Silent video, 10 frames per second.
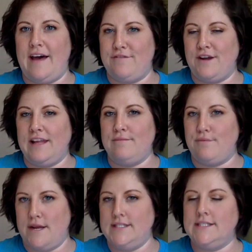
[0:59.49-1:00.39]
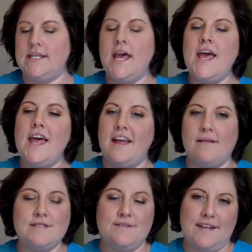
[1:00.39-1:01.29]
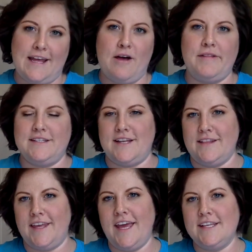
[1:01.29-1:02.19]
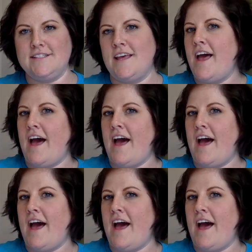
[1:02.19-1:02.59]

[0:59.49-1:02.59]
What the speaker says: African prince. And comes to find out that's not the case.